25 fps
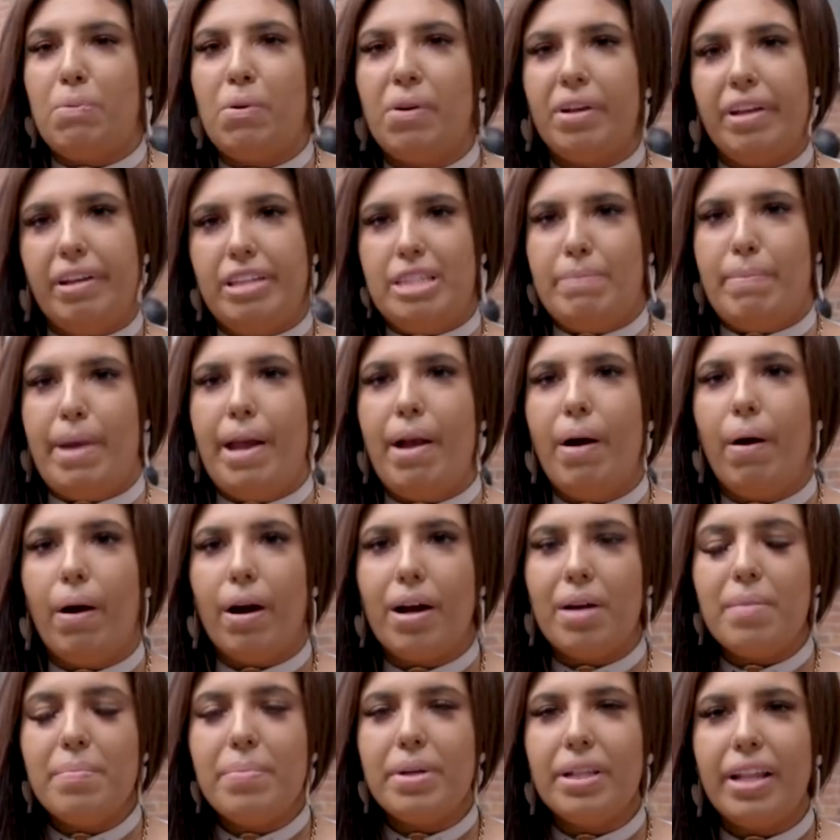poorly to my
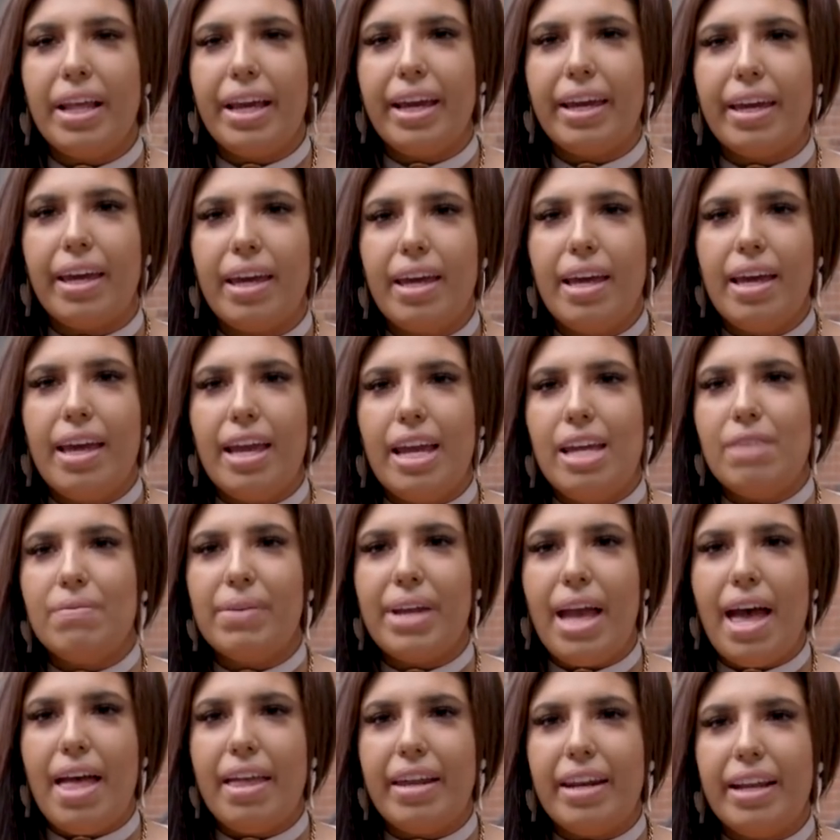arm, but like in
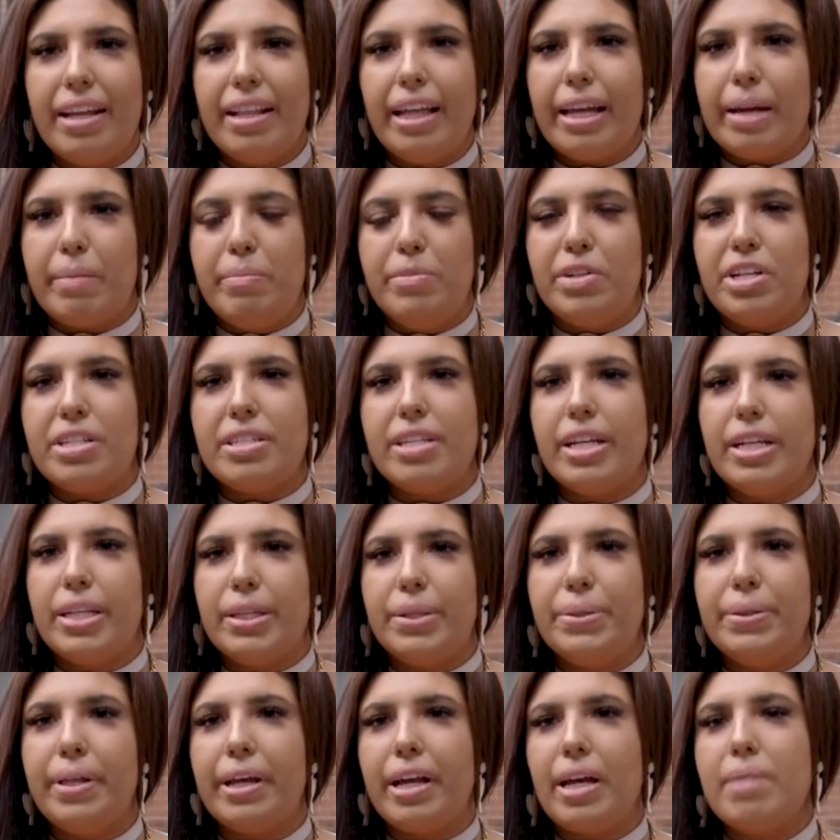reality, like I'm just like
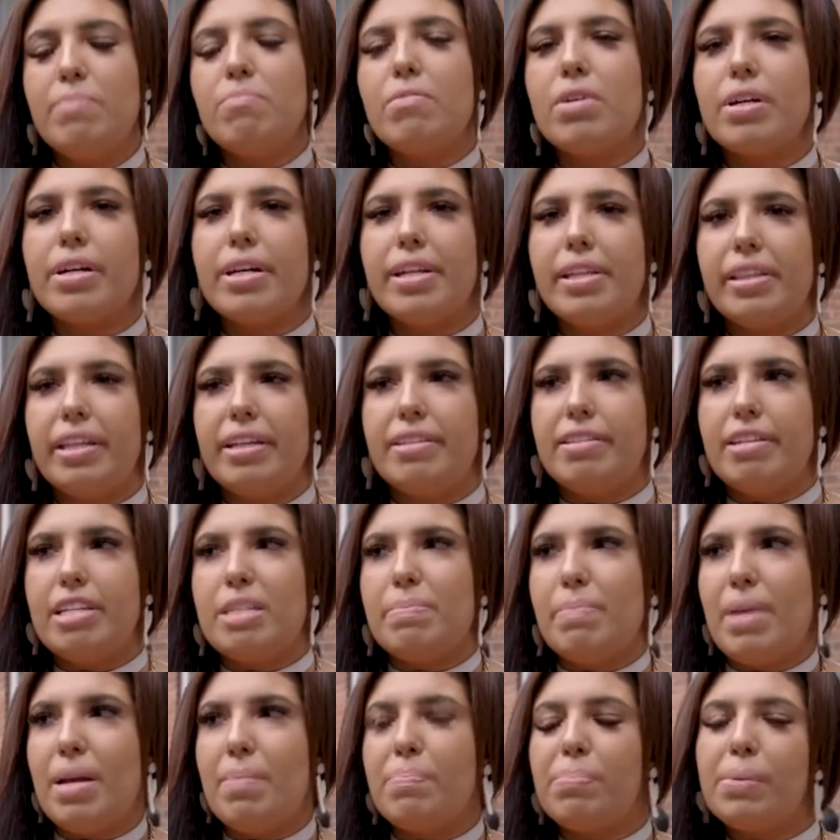you, like I'm worrying, like does
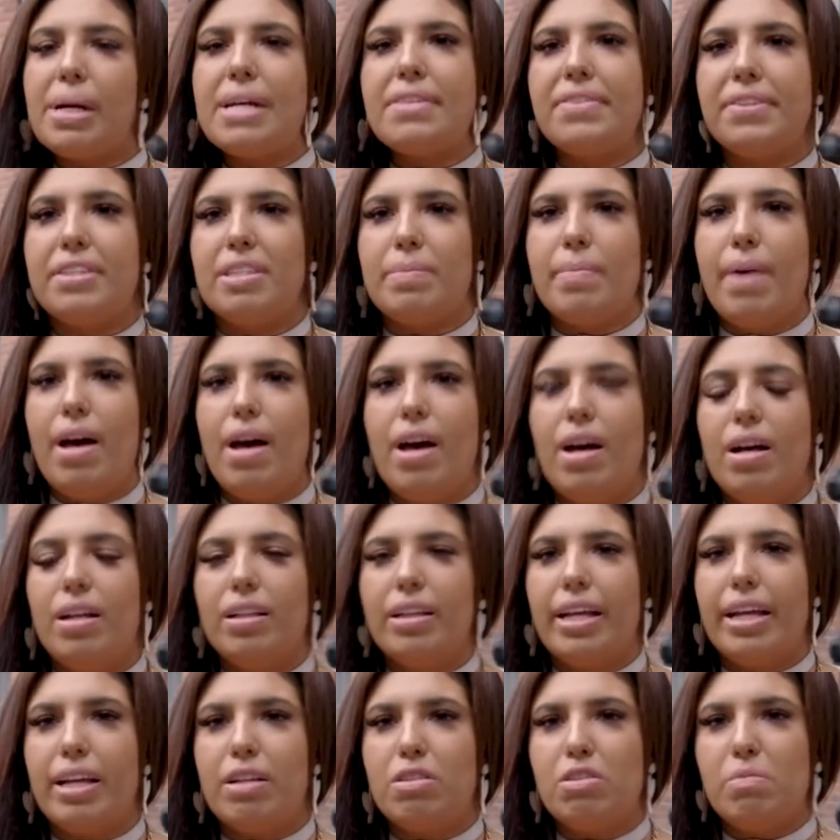my breath smell?
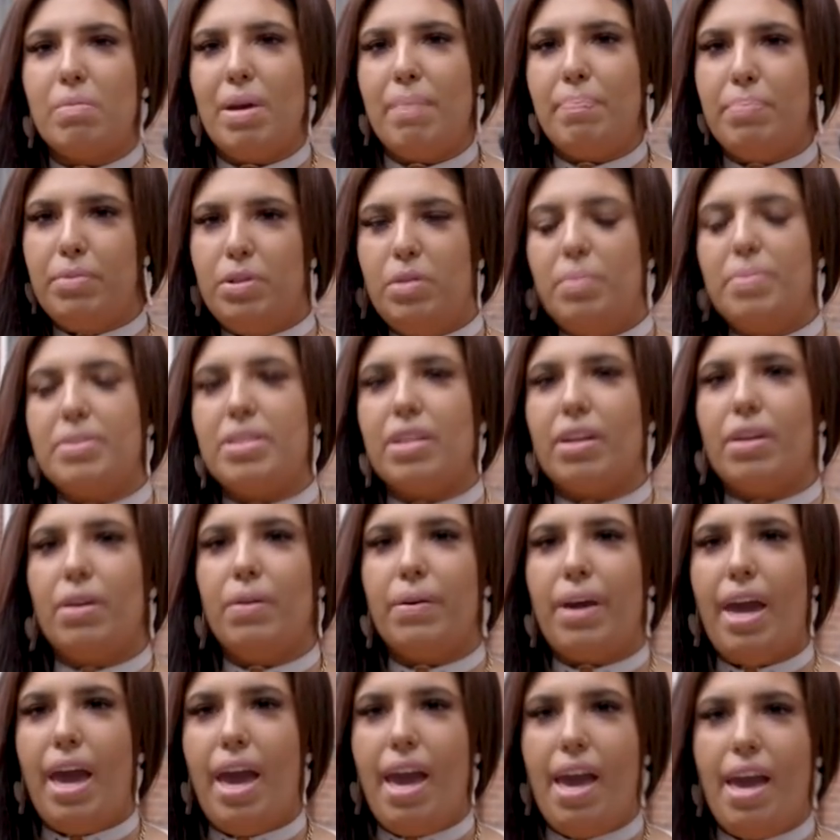Like do my boobs look
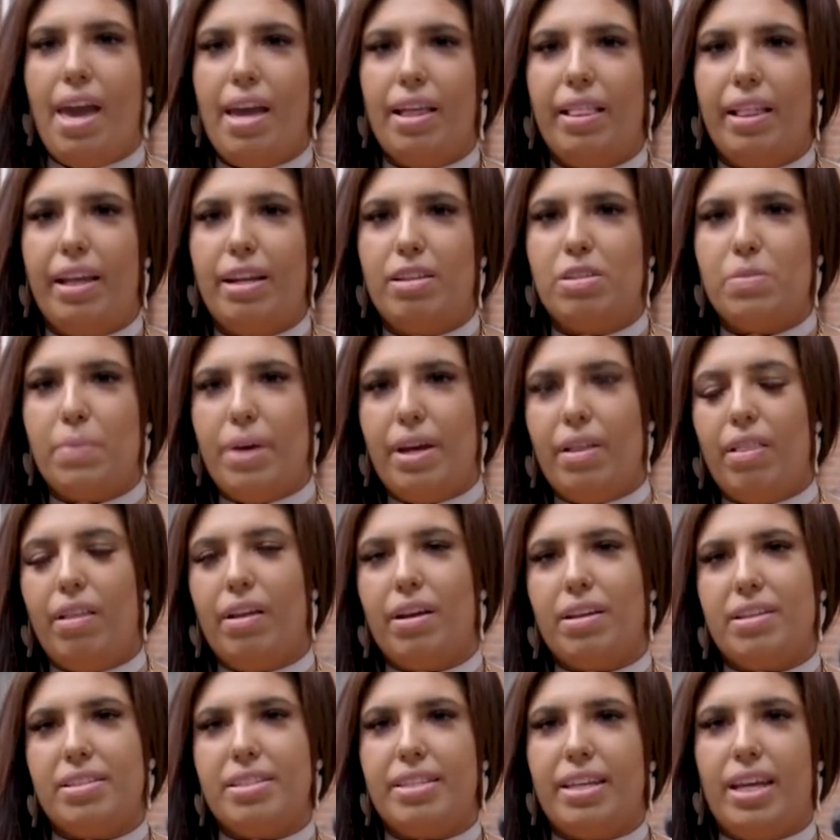okay? Like do I
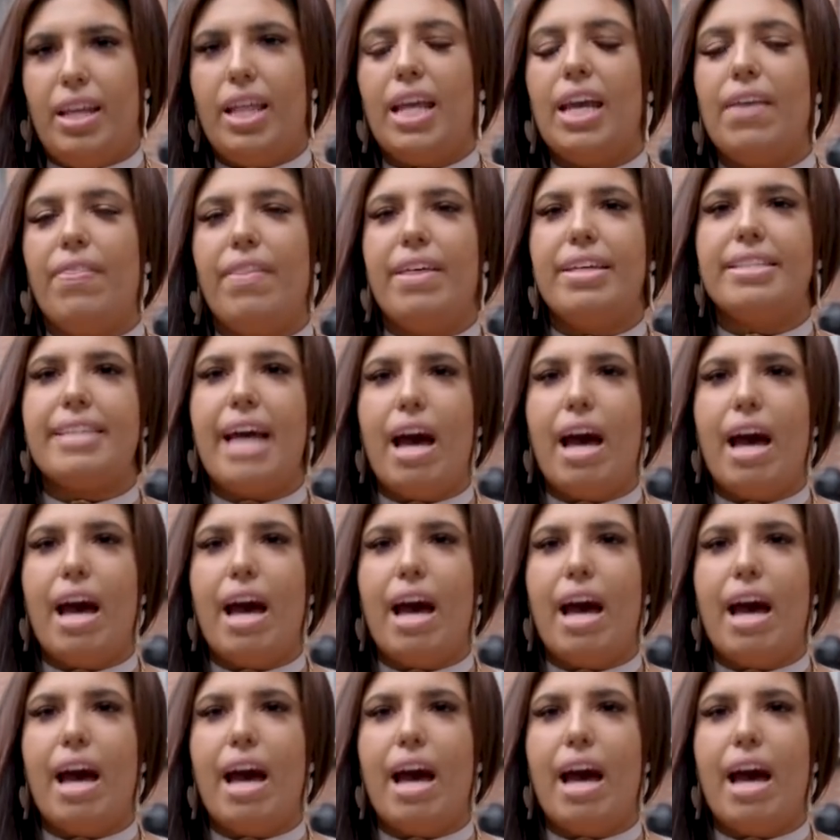look skinny in this